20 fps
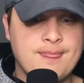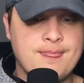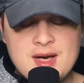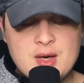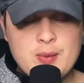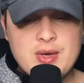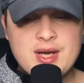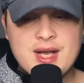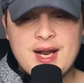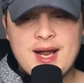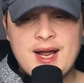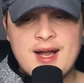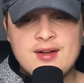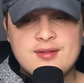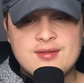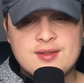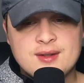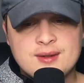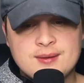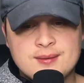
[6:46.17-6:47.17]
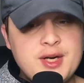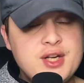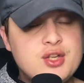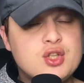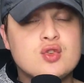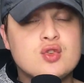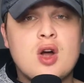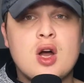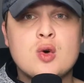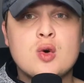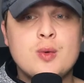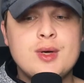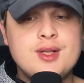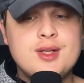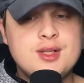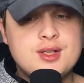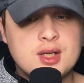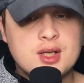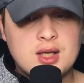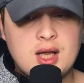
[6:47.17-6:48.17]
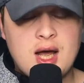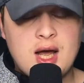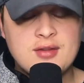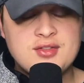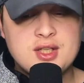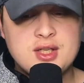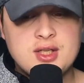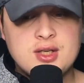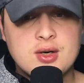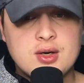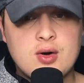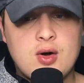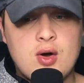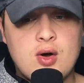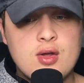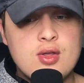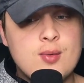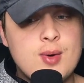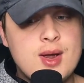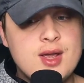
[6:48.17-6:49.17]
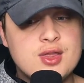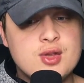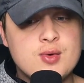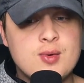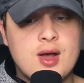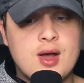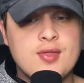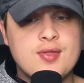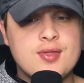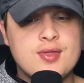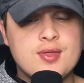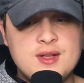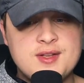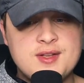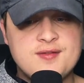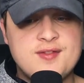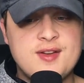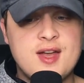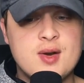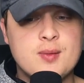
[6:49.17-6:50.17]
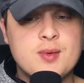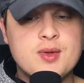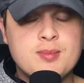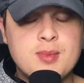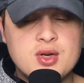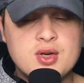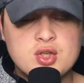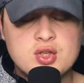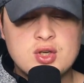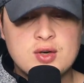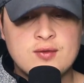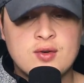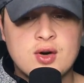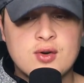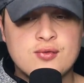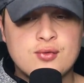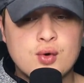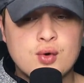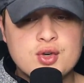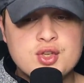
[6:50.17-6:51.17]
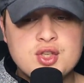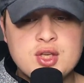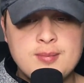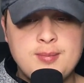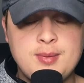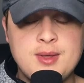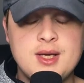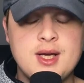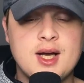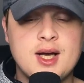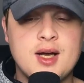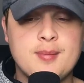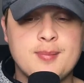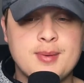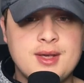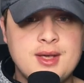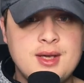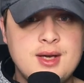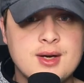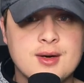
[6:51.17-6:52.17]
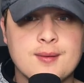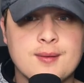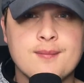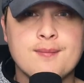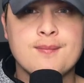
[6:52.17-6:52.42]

meaning we could have pretty strong winds aloft here all the way throughout this event, with much of our forcing being up here.